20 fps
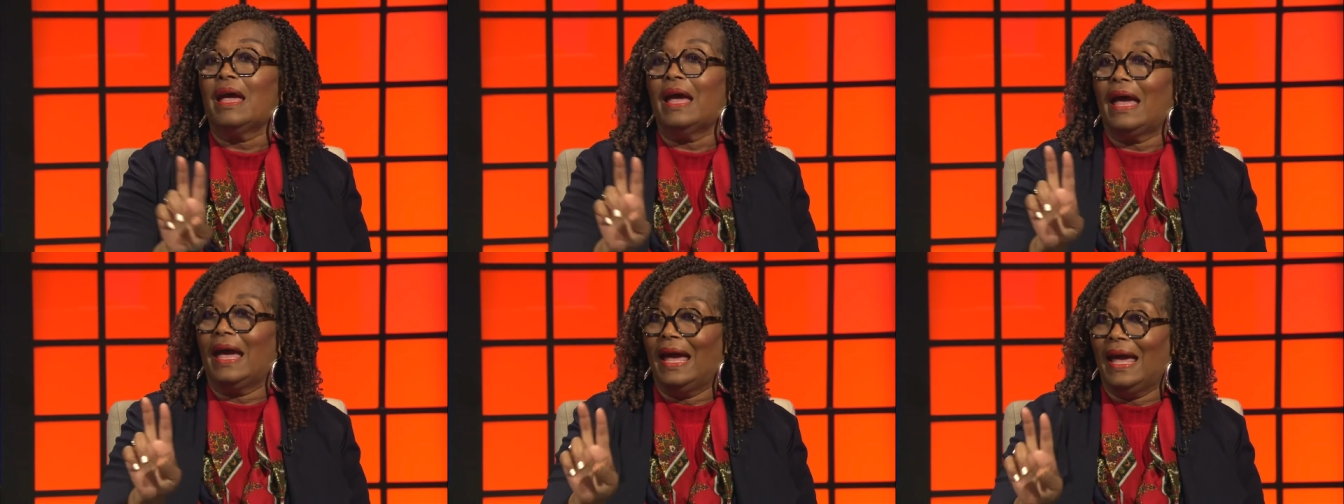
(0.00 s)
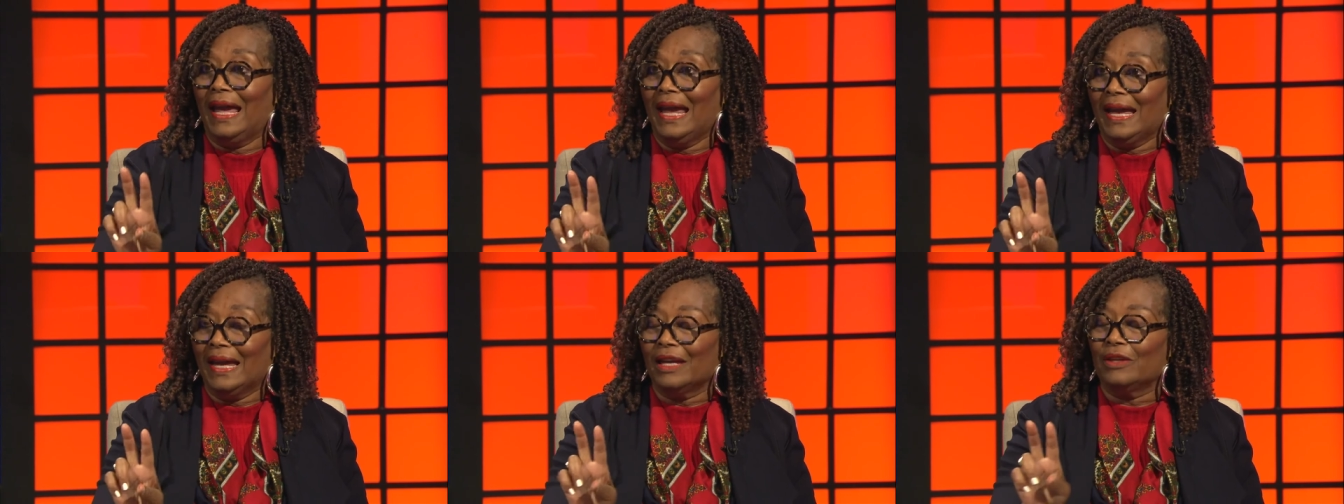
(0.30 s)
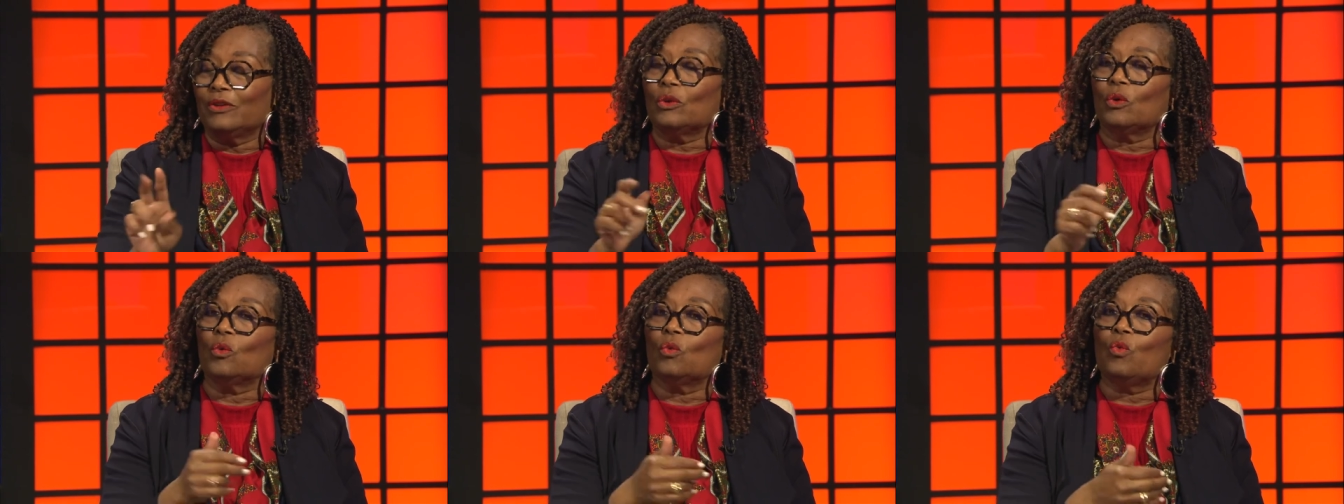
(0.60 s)
and
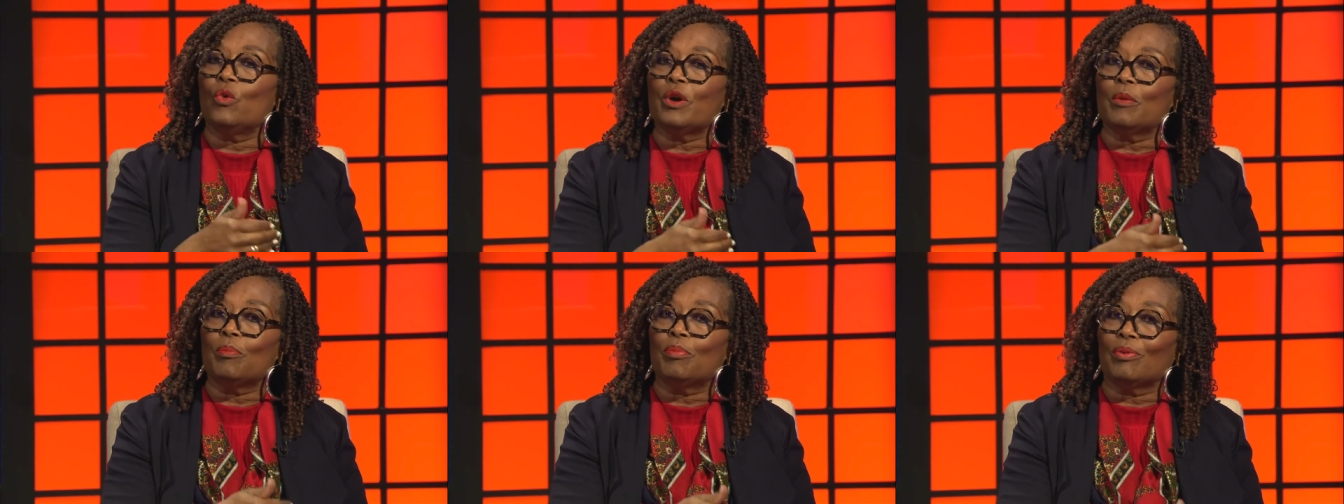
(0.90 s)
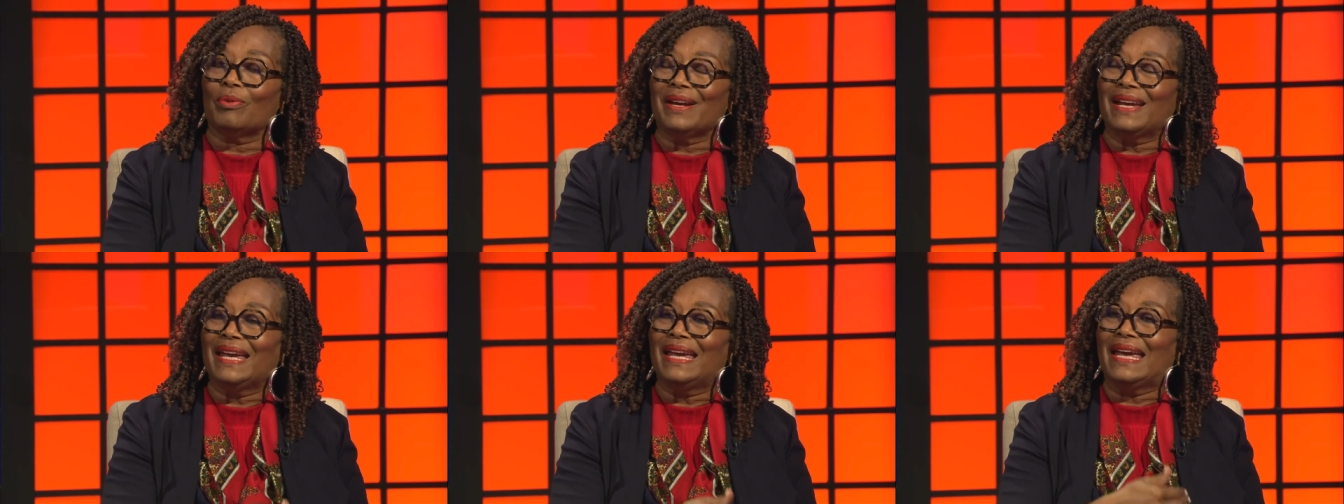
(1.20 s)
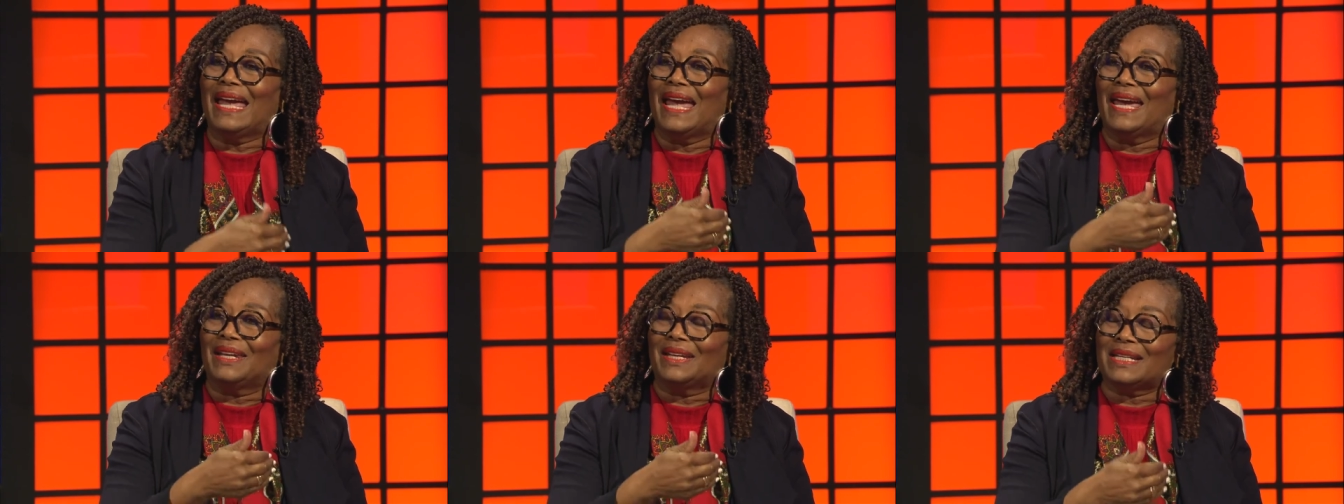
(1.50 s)
we're bringing
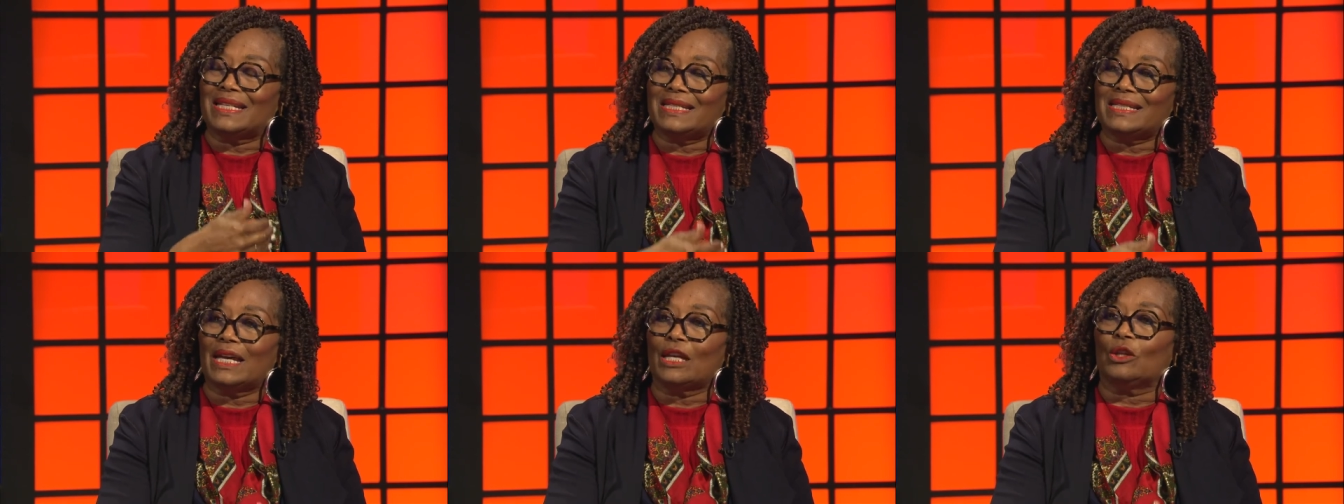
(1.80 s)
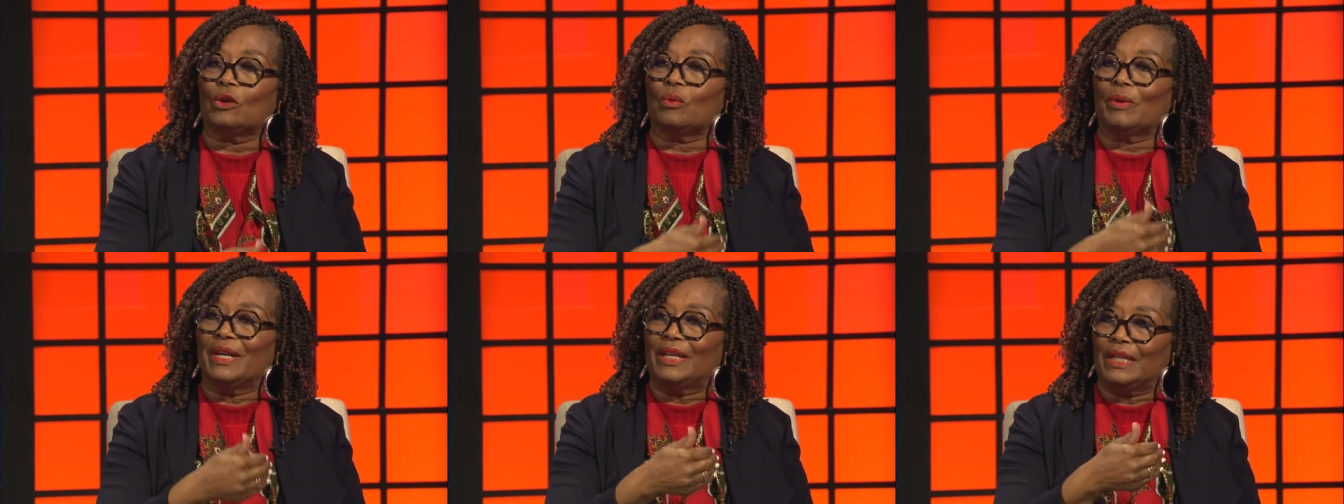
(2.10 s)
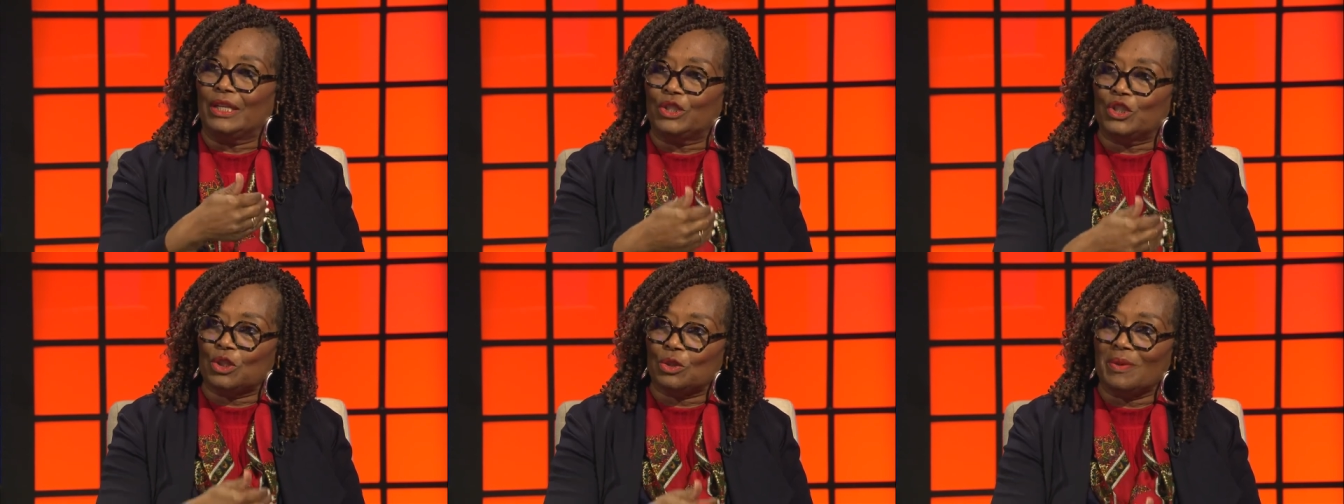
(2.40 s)
an
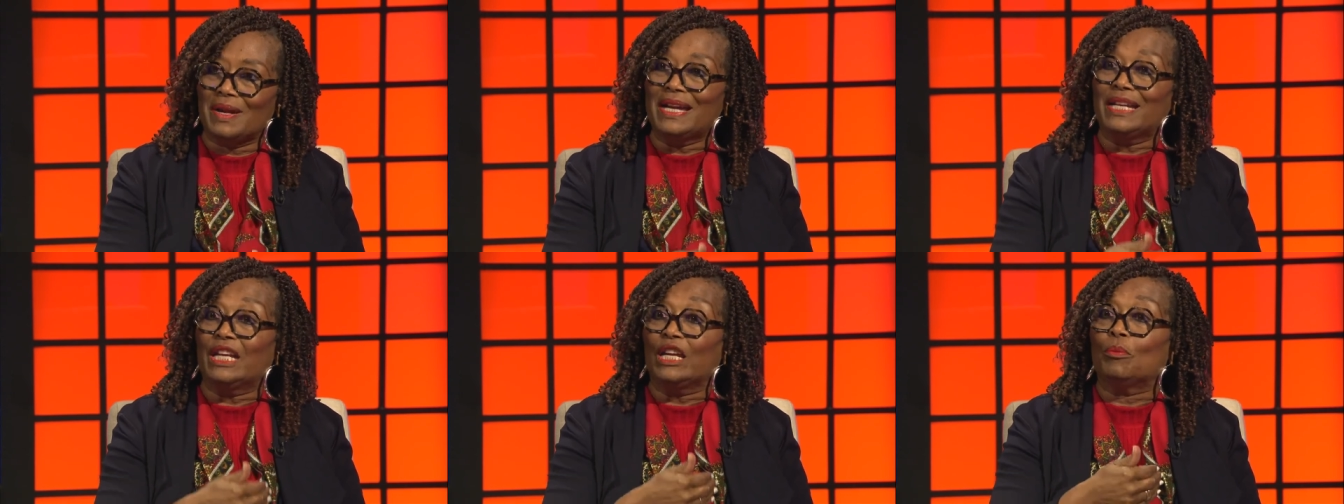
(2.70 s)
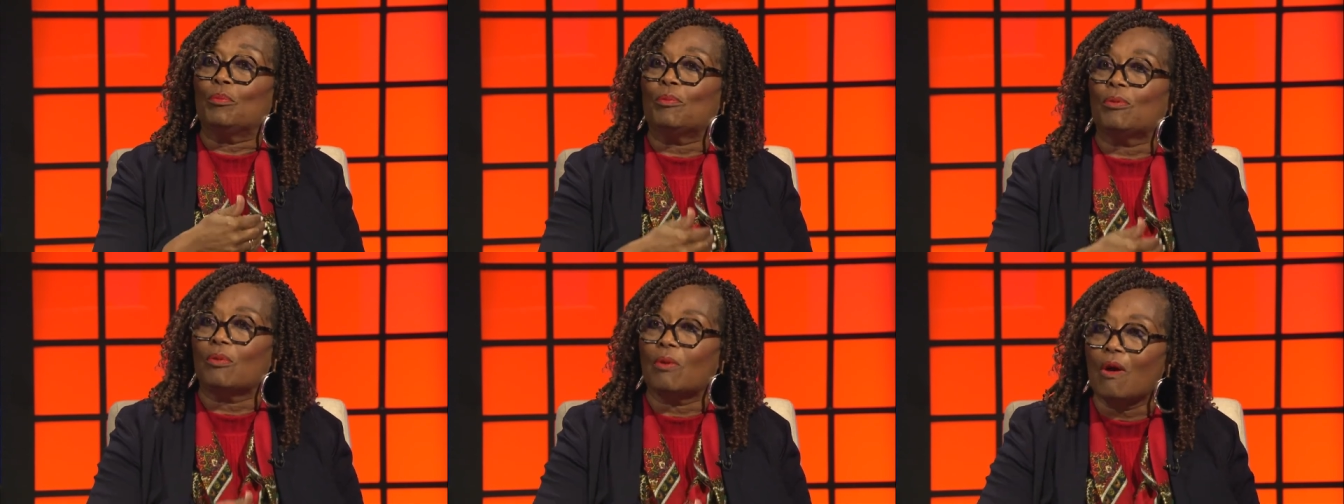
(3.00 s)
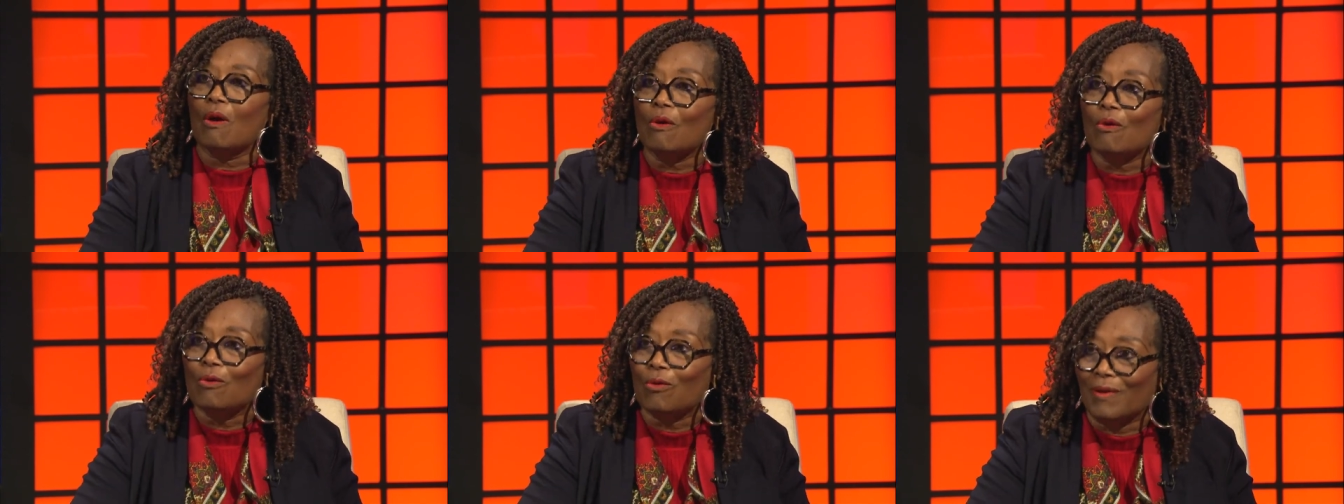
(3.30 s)
accelerated training
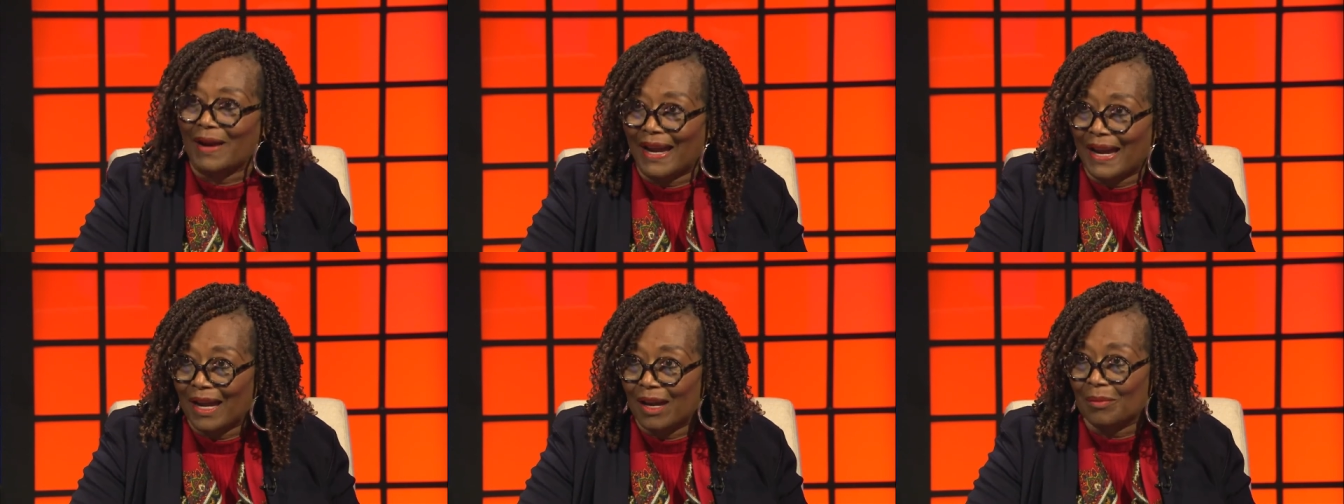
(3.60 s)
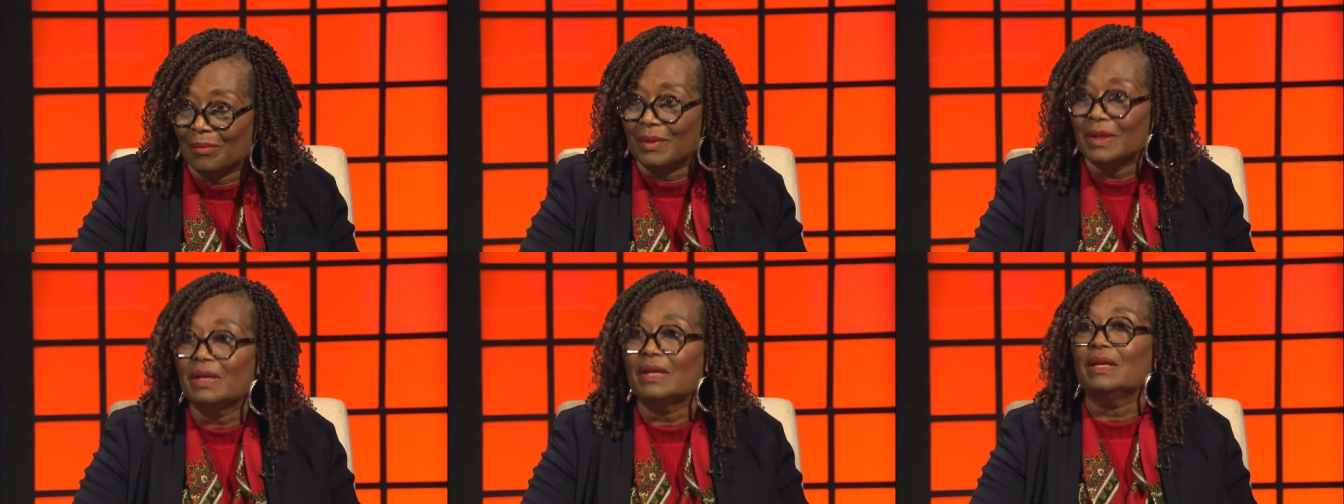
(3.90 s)
program